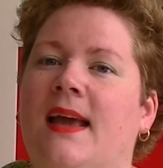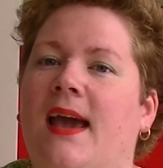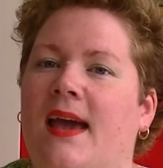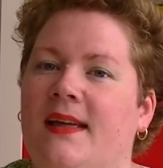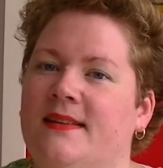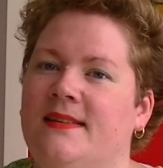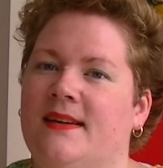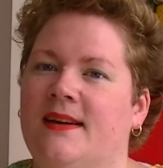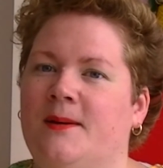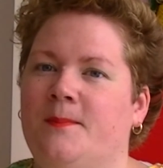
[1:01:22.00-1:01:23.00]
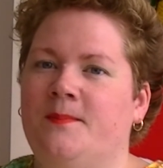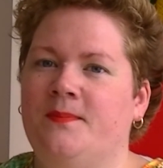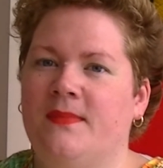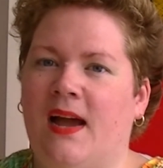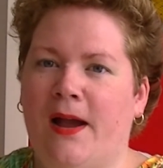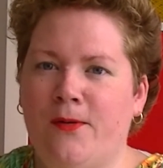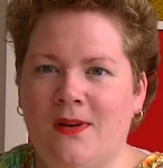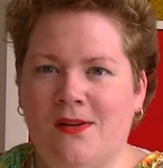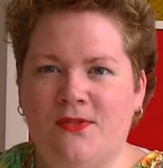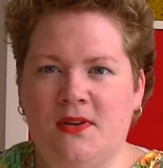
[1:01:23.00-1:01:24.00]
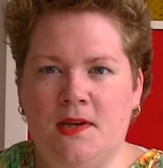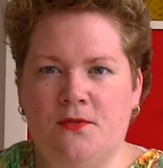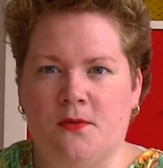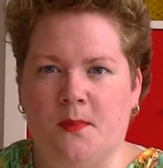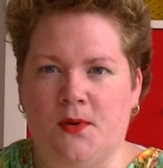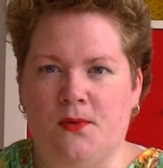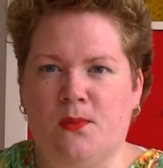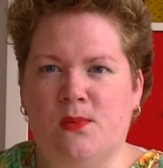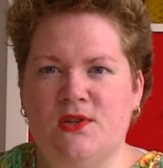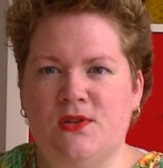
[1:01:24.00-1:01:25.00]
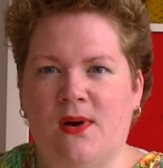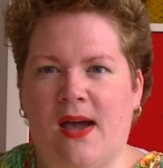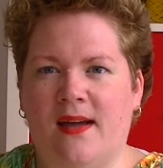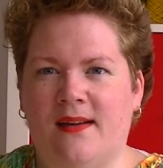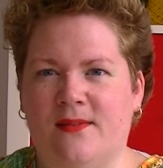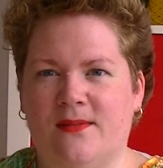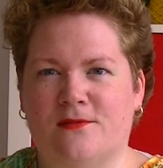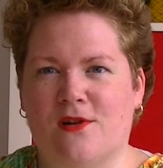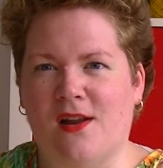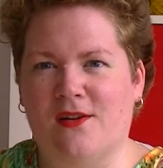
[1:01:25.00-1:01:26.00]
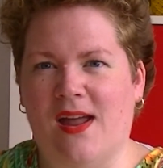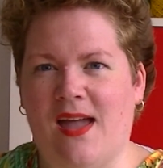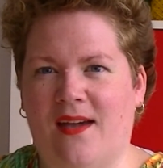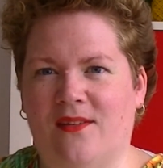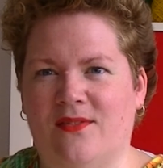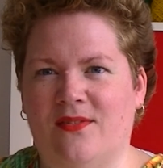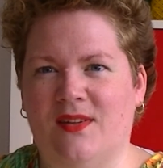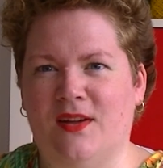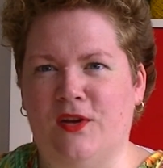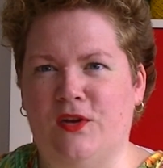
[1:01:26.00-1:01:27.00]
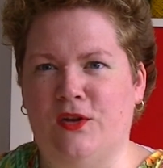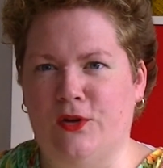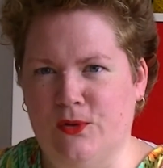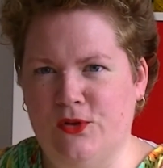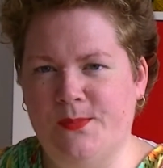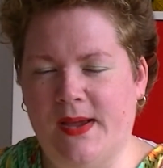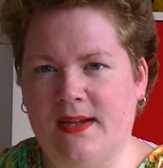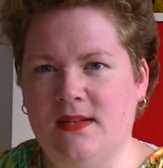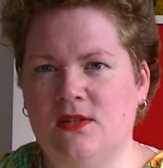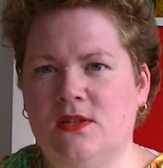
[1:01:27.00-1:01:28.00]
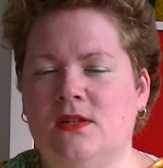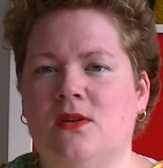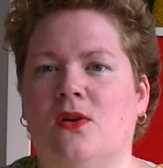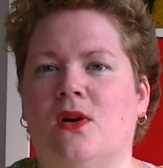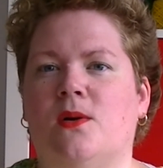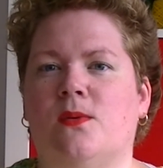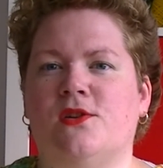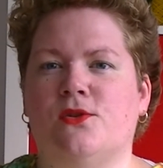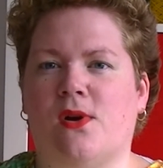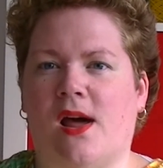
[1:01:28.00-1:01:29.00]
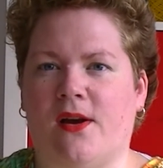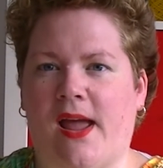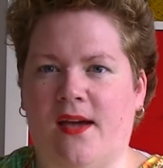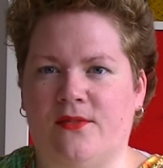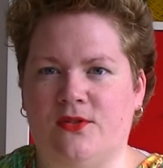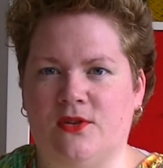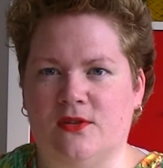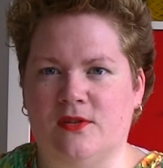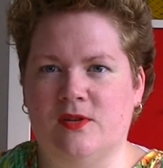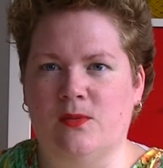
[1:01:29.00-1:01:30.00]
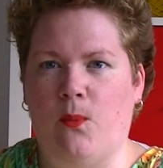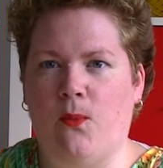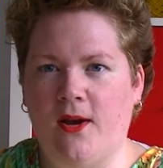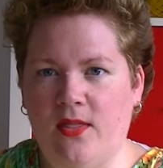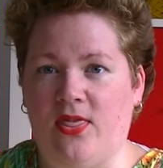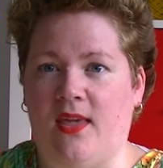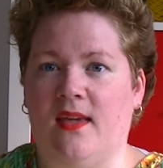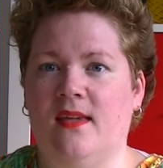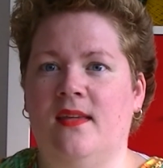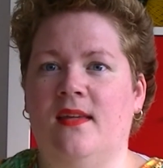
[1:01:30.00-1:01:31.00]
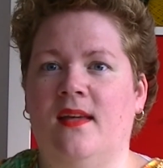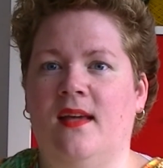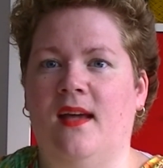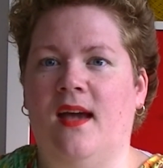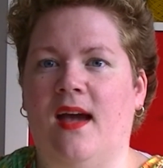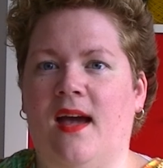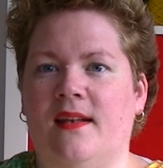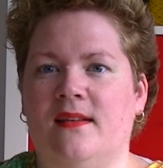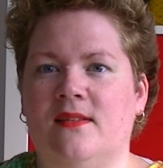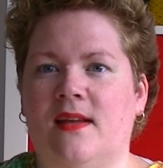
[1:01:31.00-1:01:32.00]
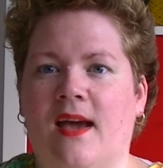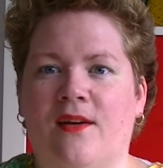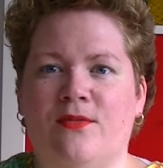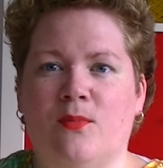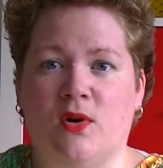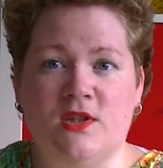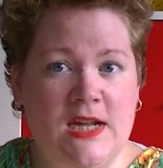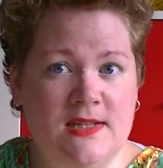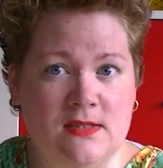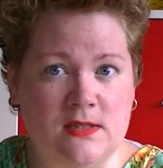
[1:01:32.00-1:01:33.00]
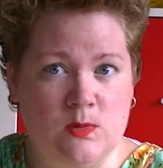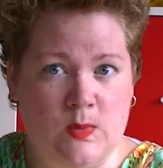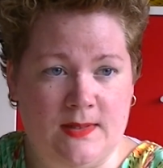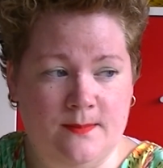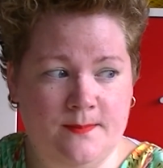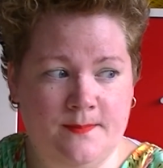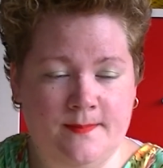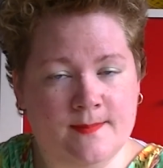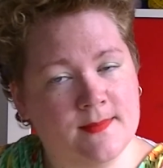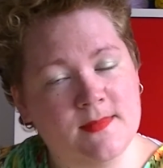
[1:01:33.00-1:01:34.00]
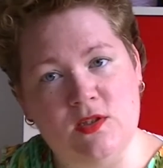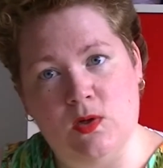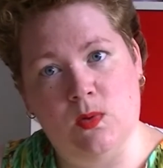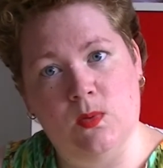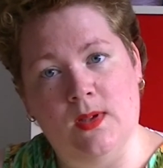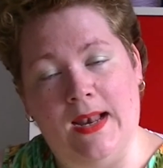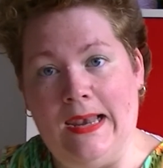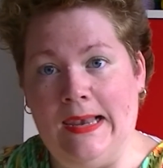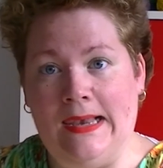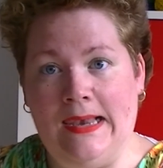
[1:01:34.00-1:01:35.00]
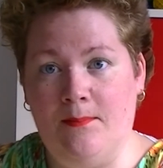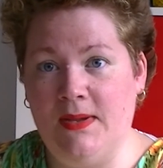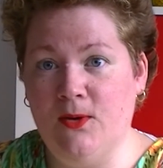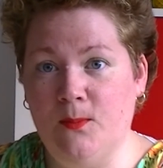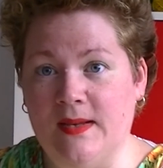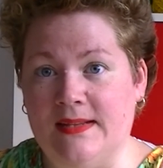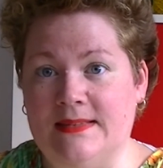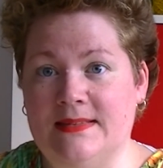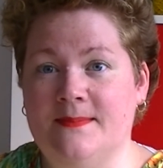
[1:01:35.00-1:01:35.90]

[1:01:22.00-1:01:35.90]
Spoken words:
And I would love to hear from you. Would you rather have a huge package, or would you rather have just one thing and have more chances to win? So let me know, please.